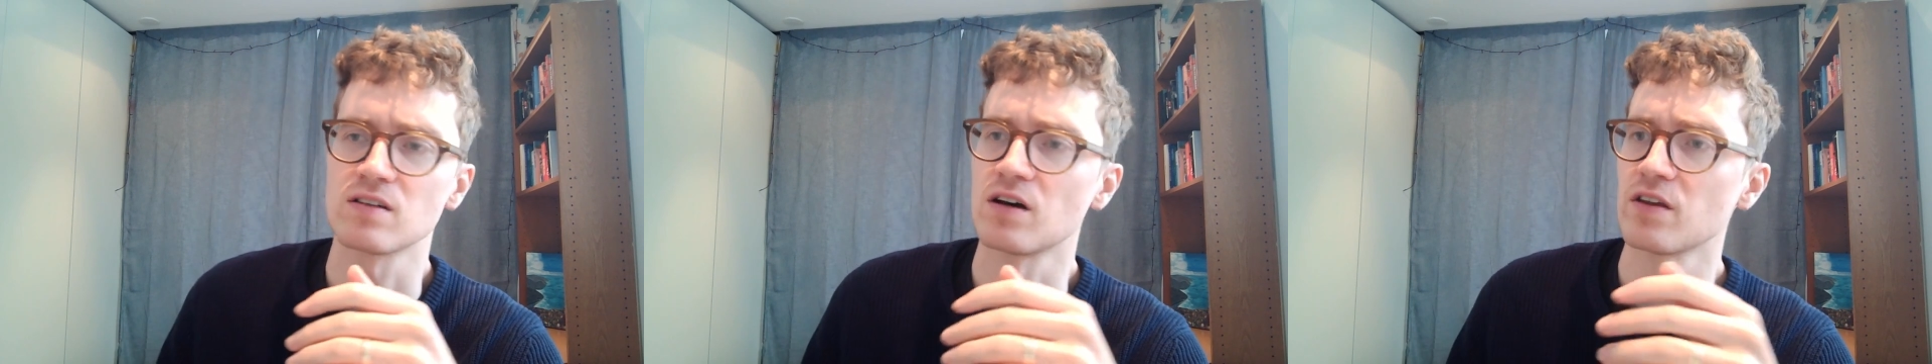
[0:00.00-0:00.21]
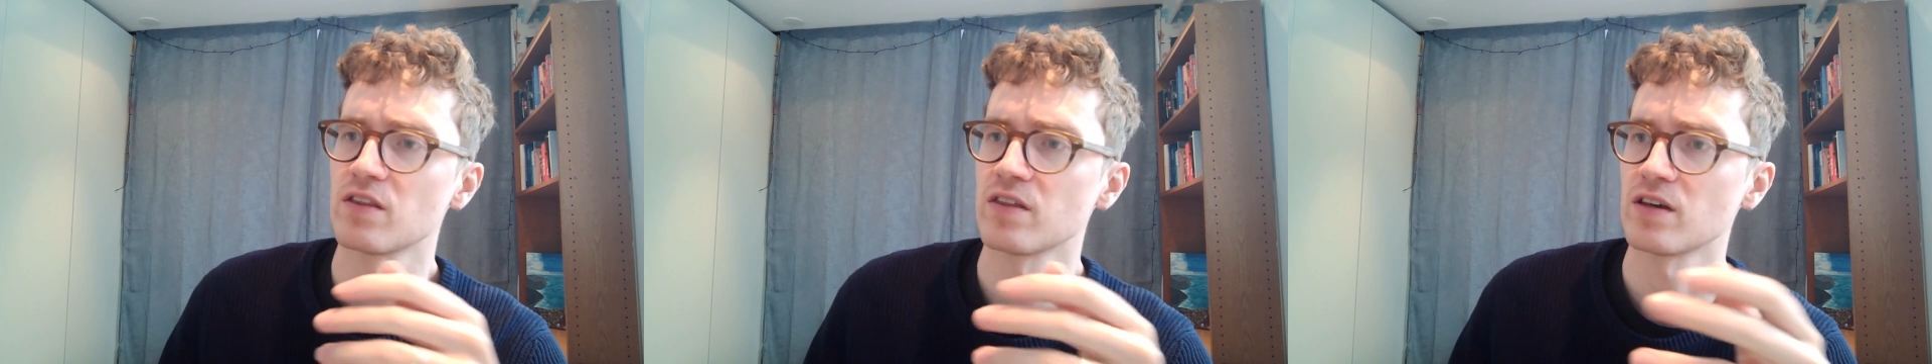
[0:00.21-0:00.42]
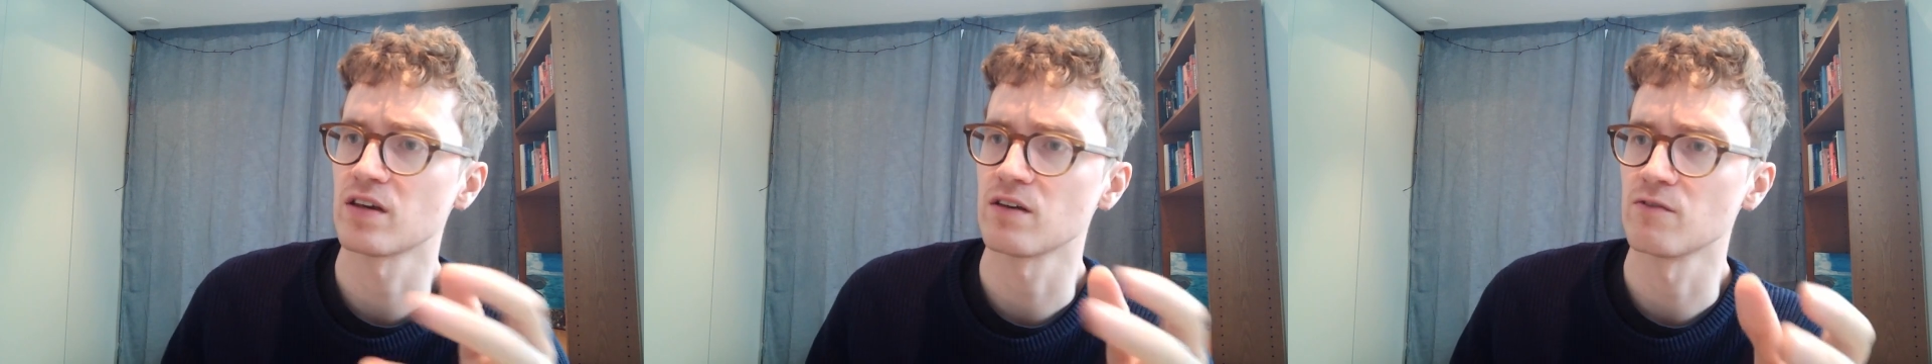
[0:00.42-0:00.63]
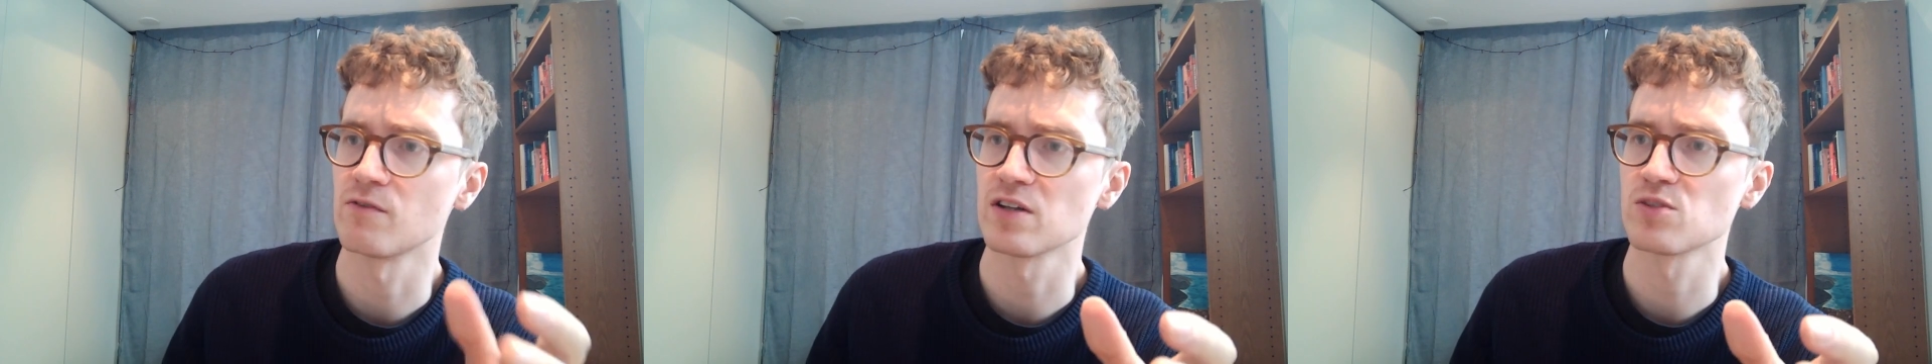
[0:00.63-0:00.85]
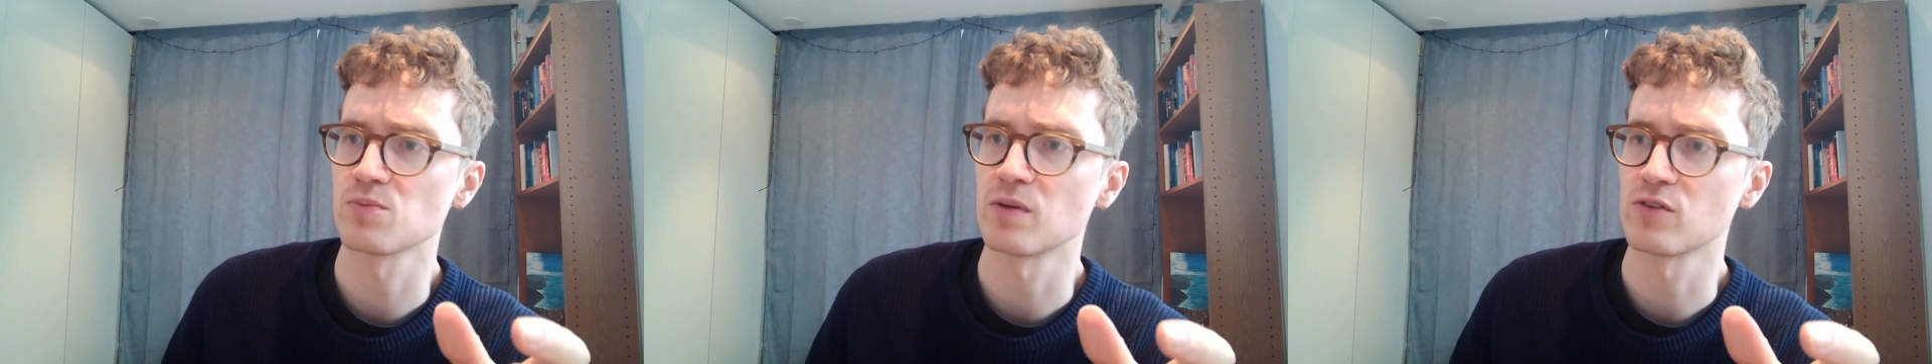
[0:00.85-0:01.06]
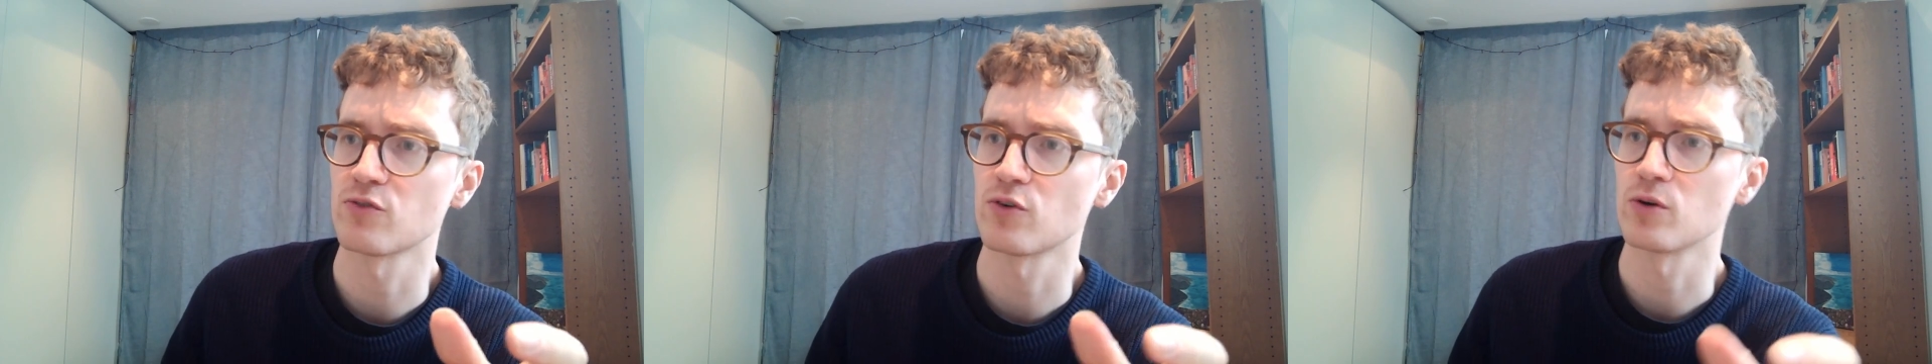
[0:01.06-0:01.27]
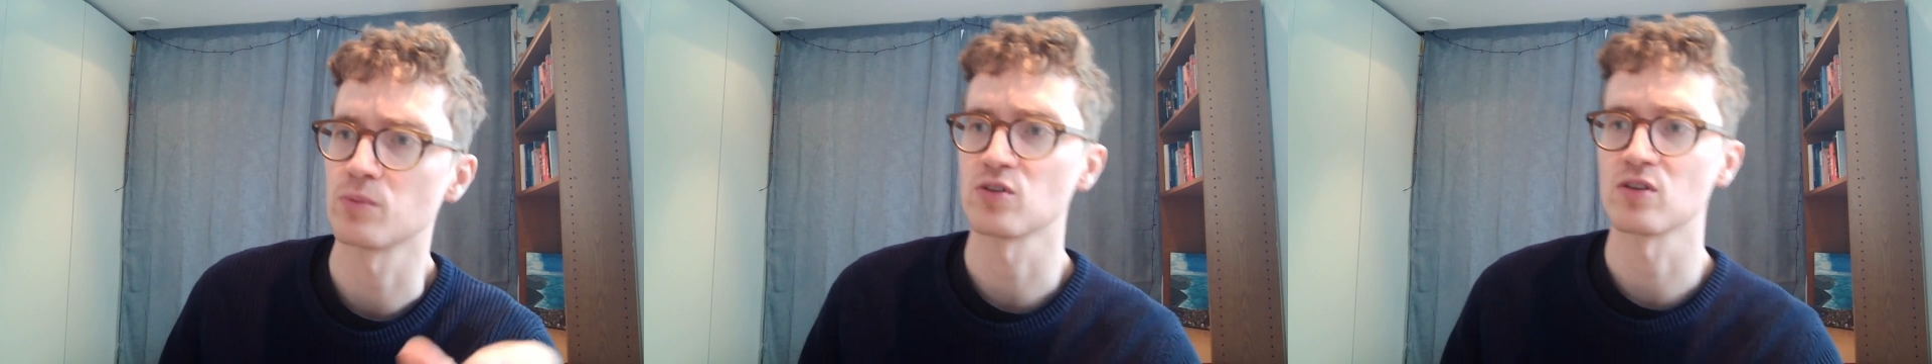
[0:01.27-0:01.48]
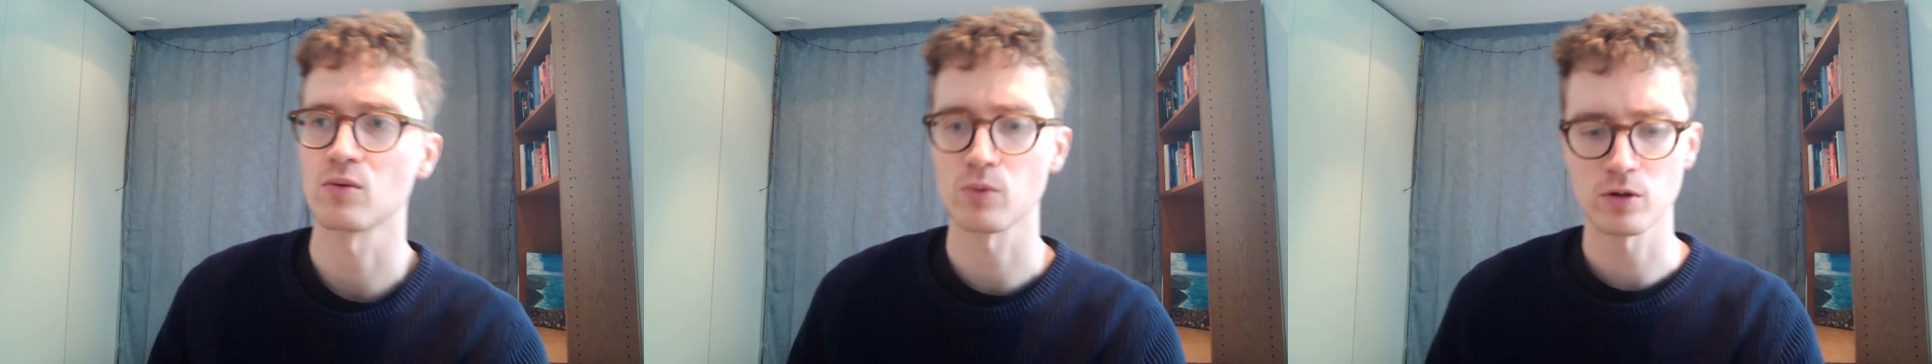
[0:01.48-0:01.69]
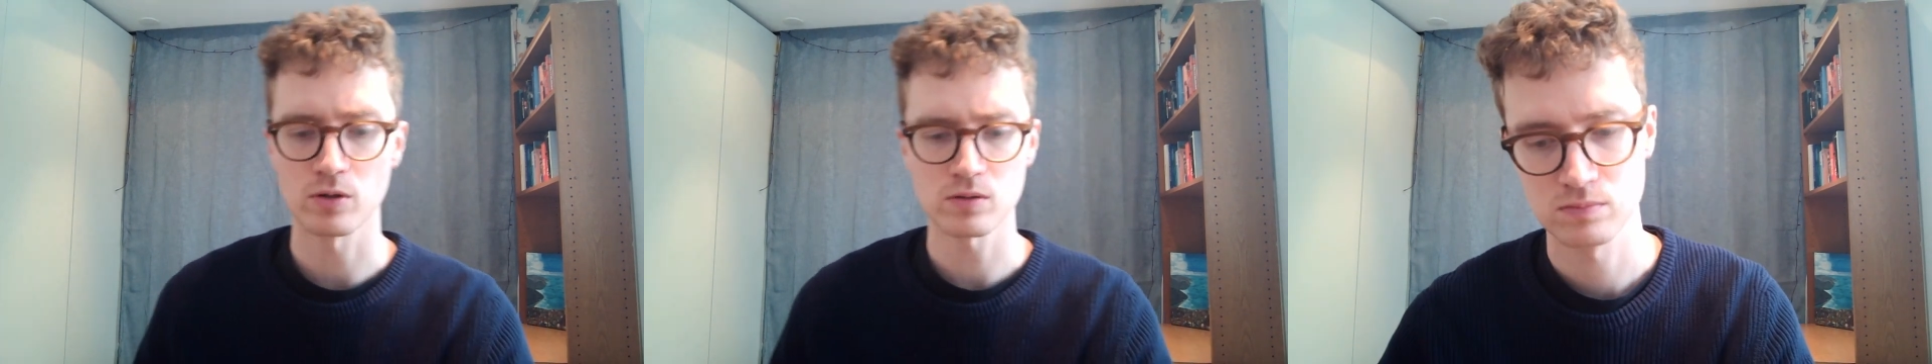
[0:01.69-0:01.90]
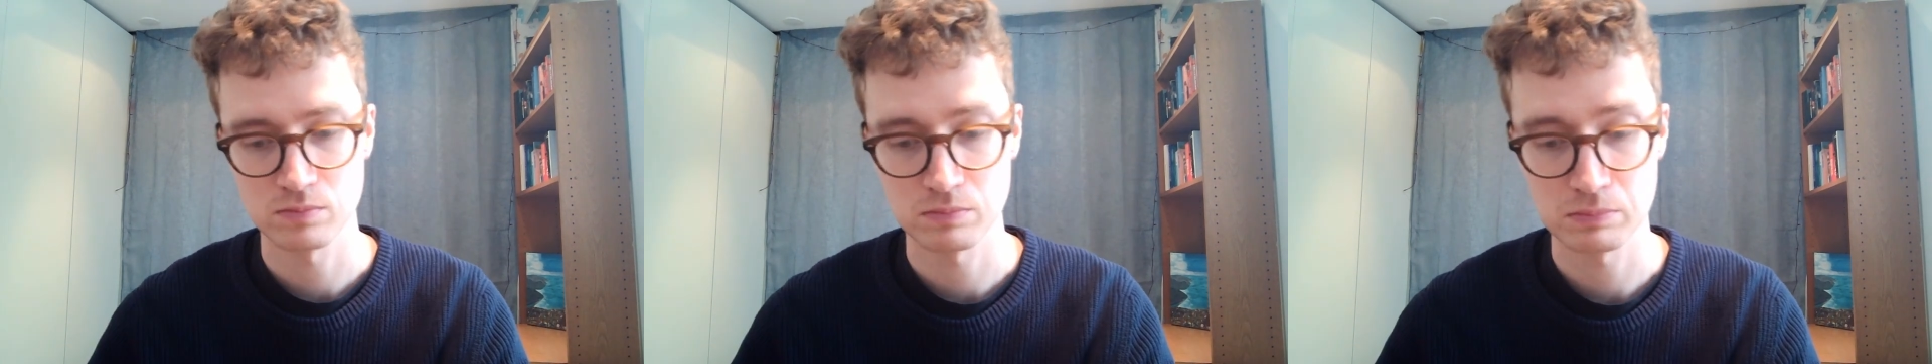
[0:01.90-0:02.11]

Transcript: I think, investment firms in the world.